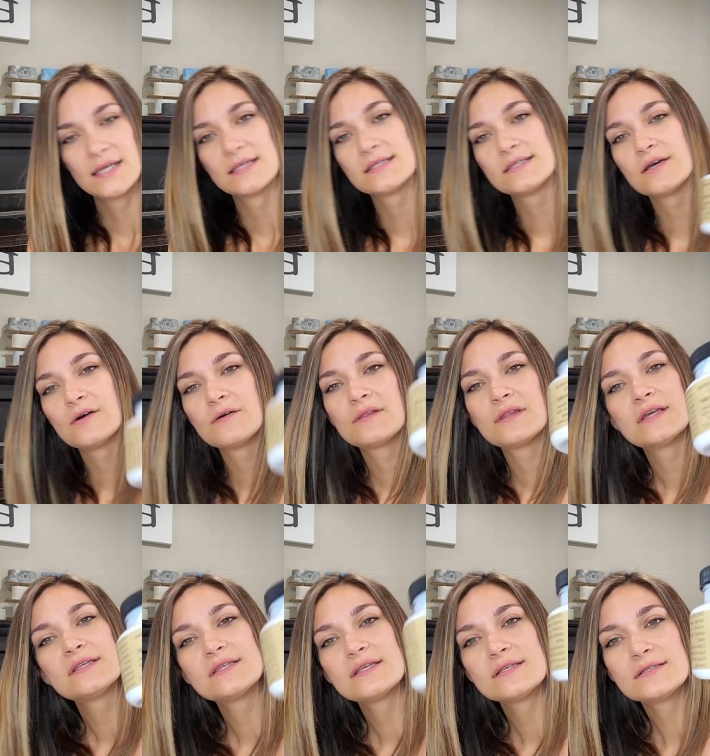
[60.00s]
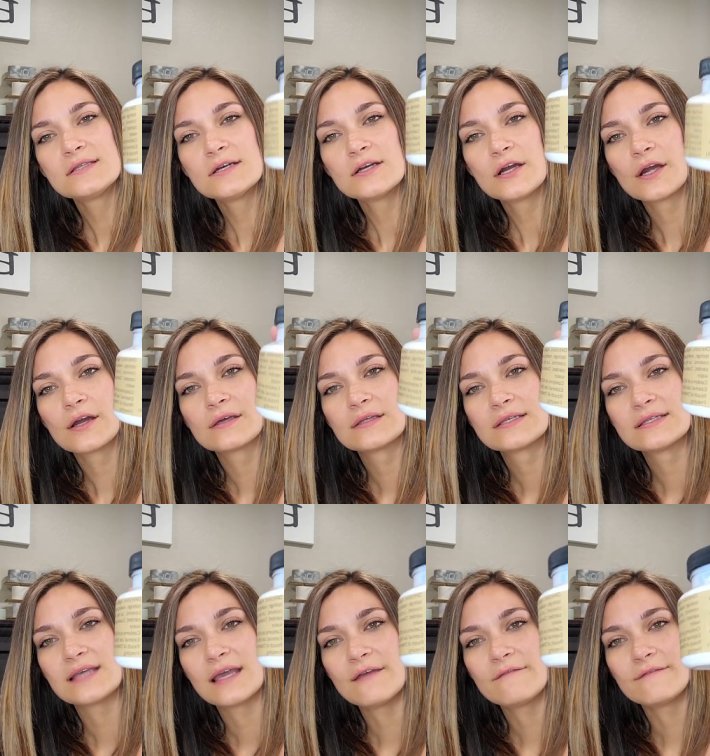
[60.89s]
So this is the Earth
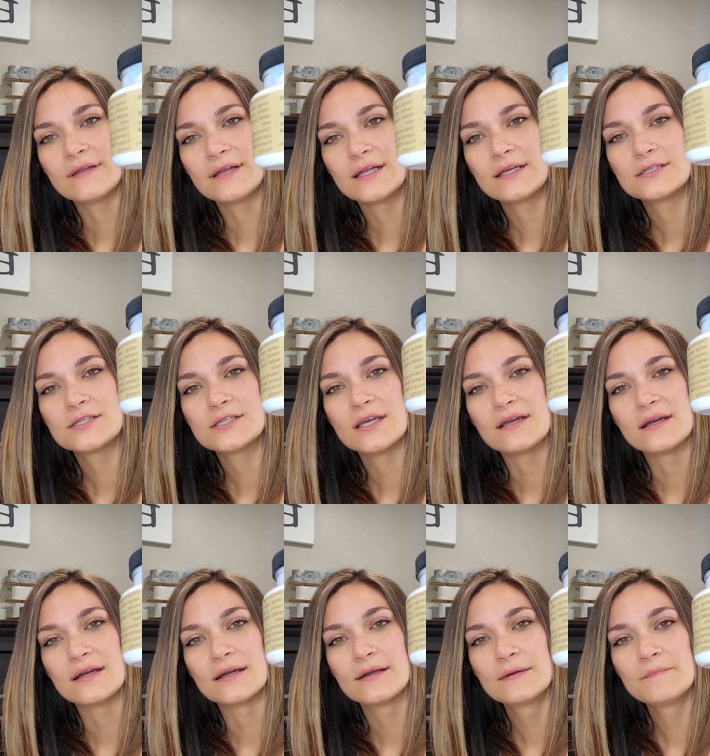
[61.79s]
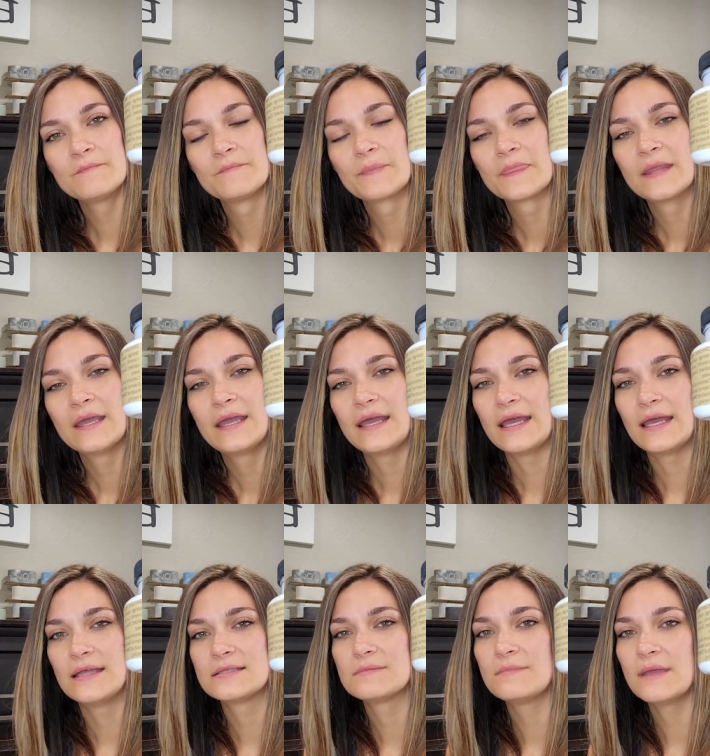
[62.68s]
Safe finish here.
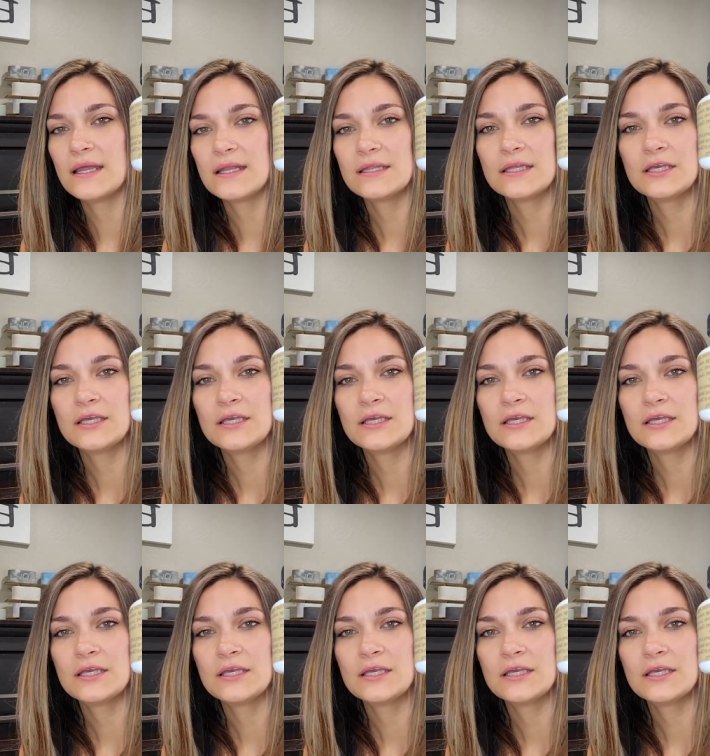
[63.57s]
It's made in